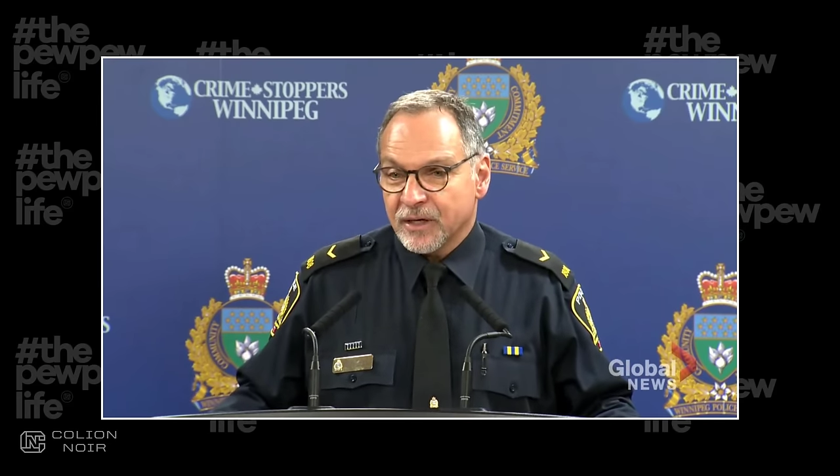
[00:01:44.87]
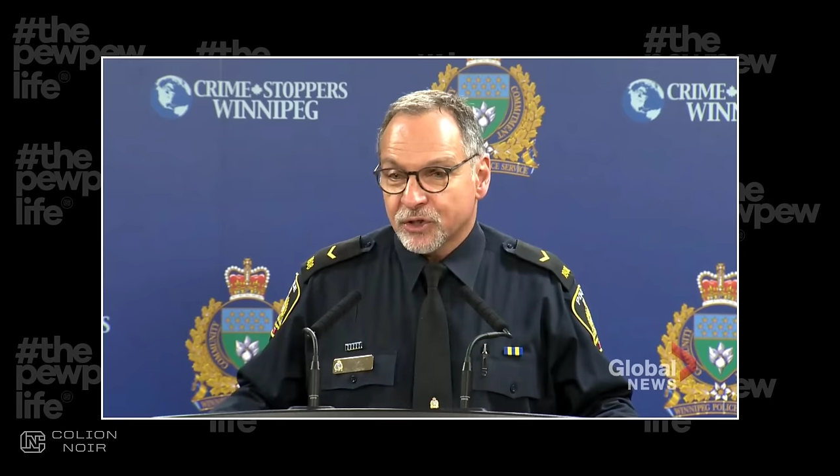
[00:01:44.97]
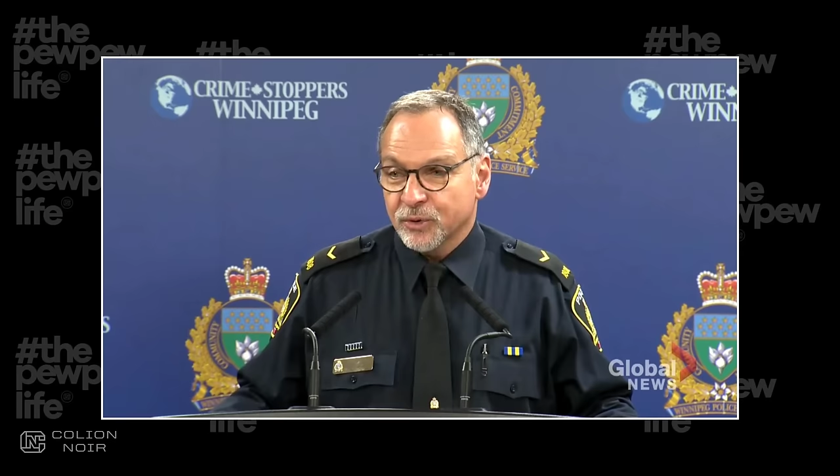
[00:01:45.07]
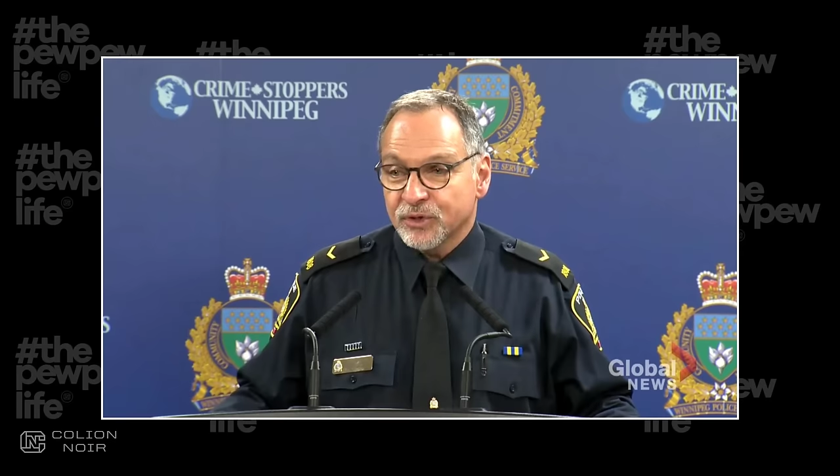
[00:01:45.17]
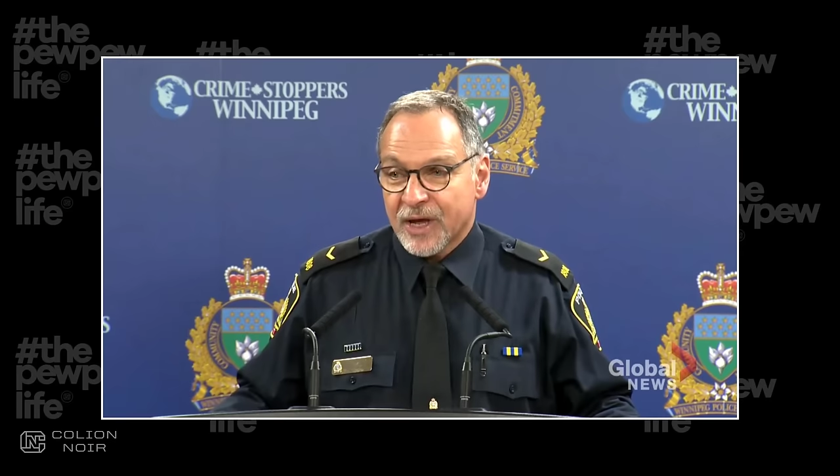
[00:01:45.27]

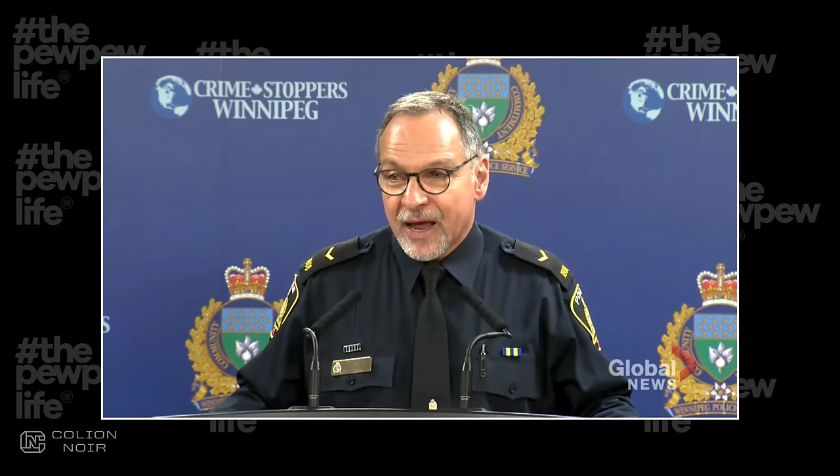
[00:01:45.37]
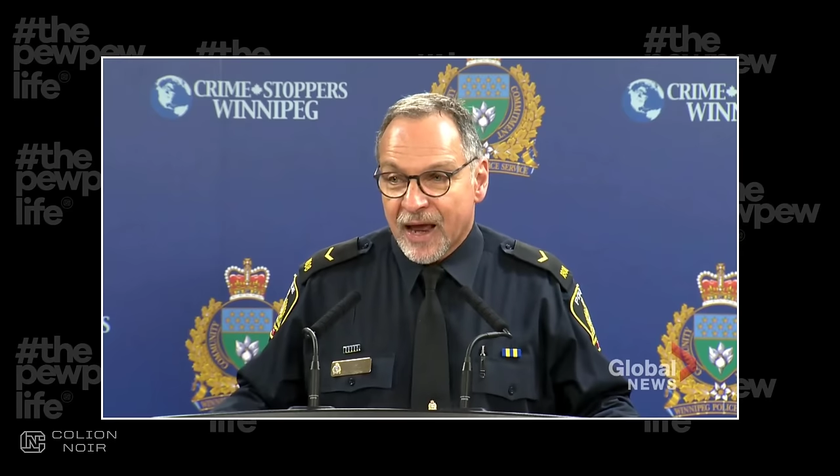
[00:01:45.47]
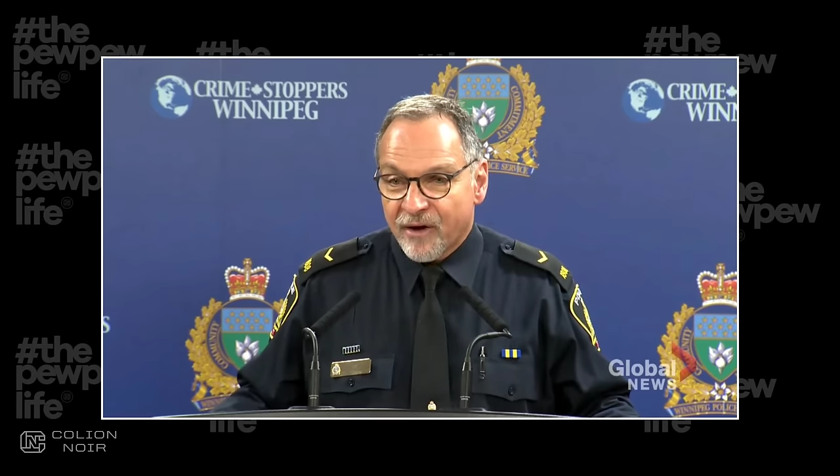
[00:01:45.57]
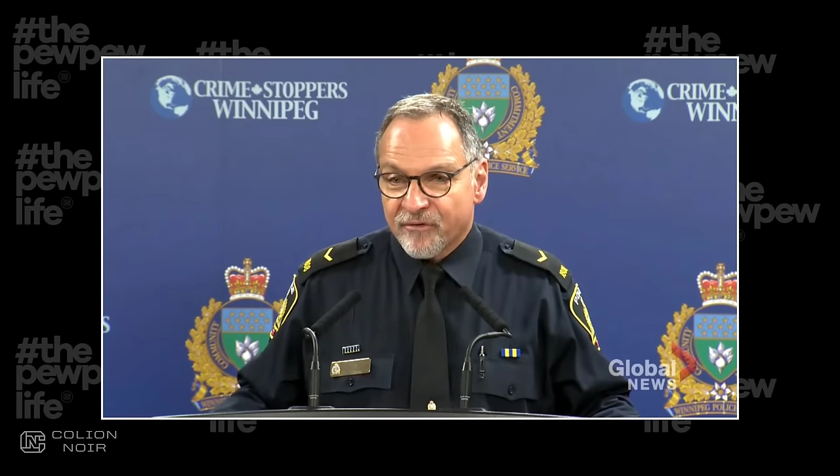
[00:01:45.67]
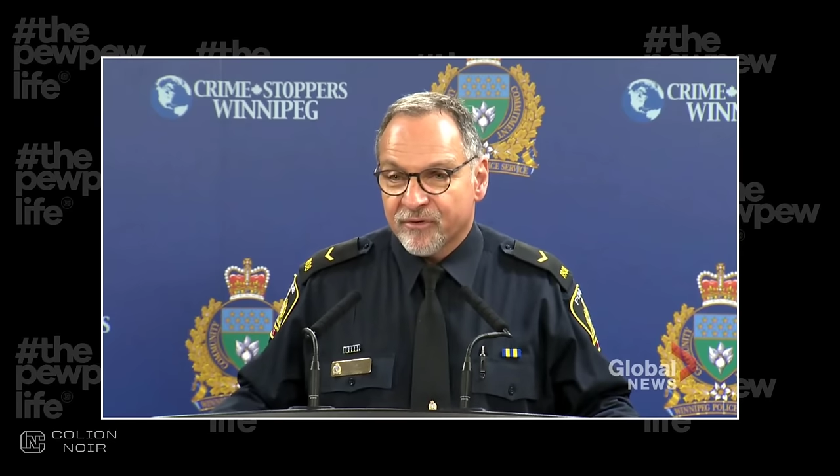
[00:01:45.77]
issues
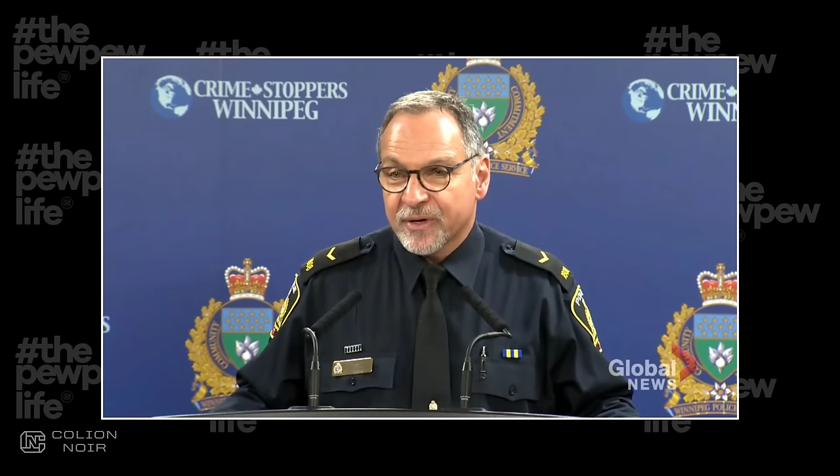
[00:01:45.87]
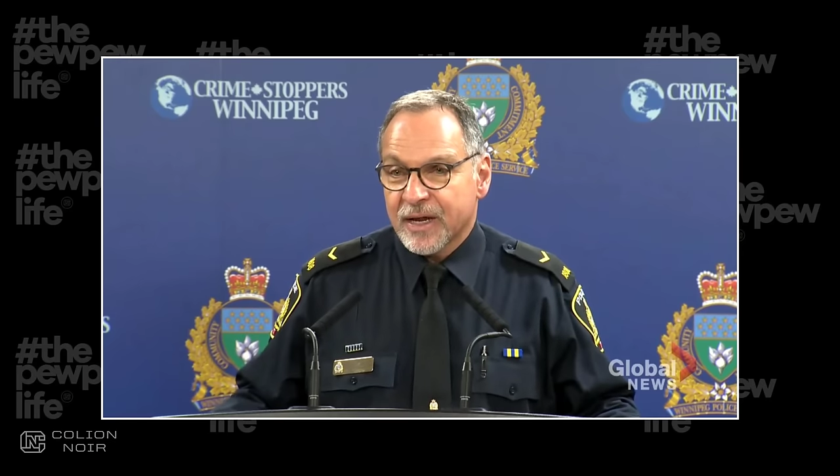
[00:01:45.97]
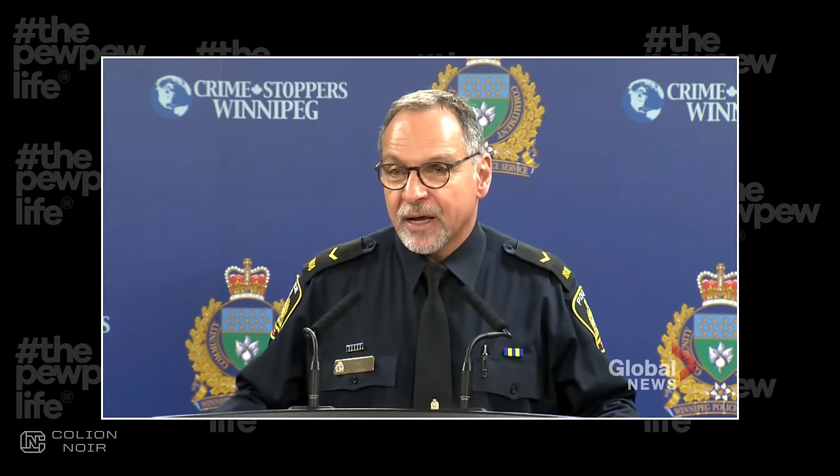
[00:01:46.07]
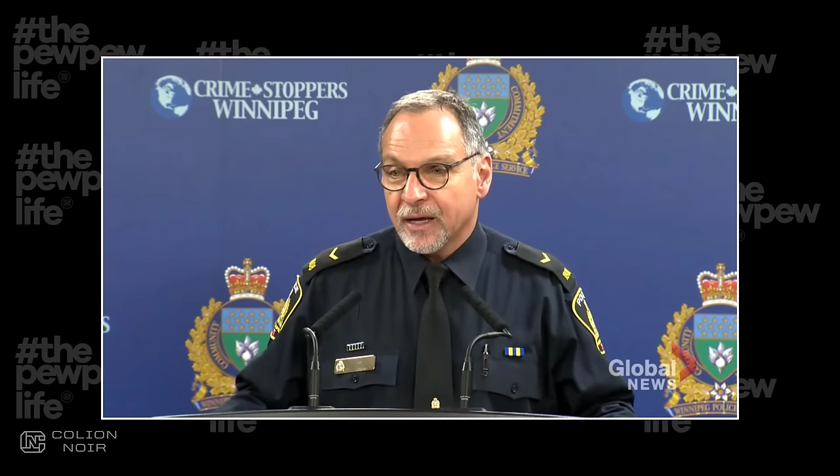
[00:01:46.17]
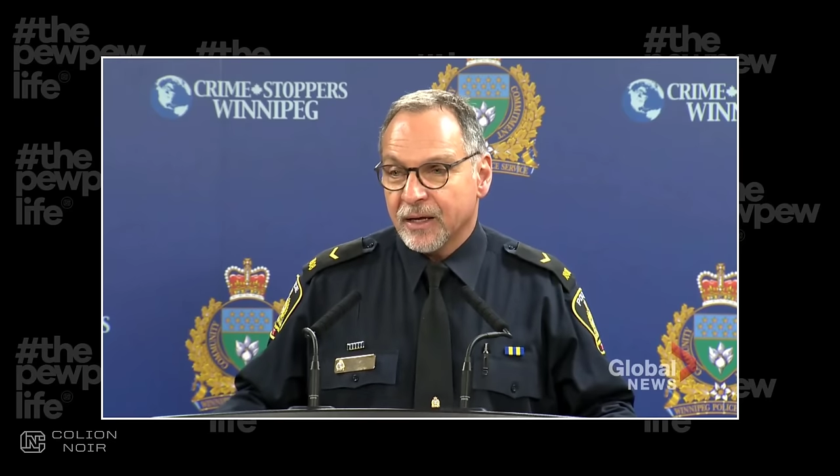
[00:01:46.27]
every
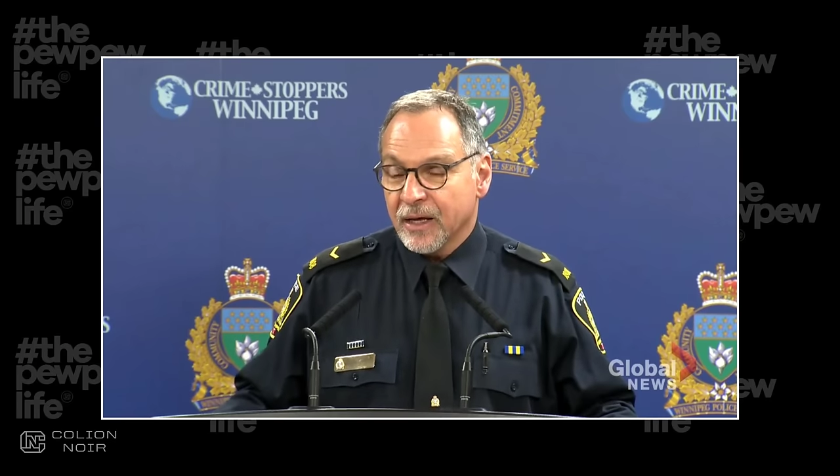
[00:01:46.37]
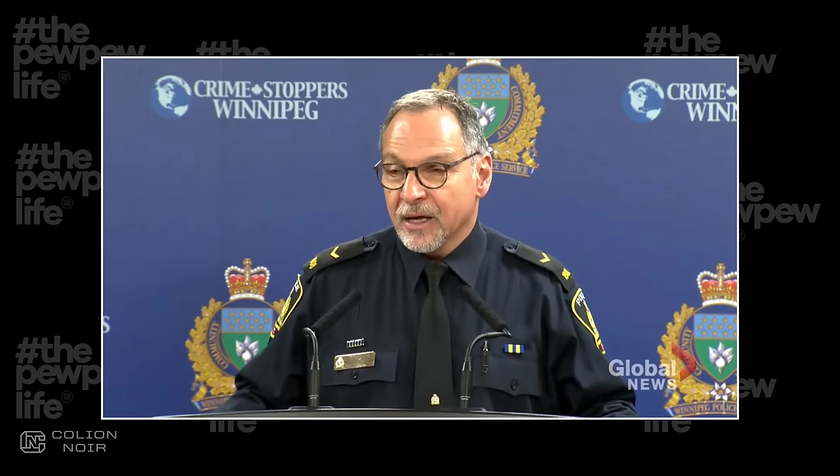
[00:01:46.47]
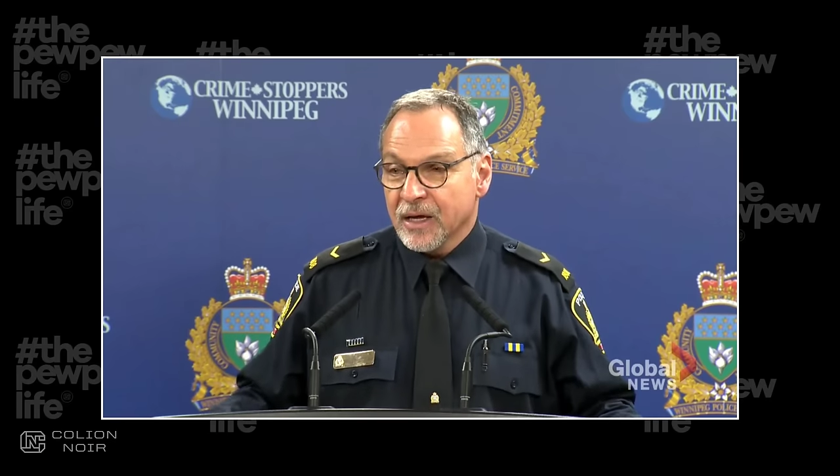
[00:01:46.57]
day,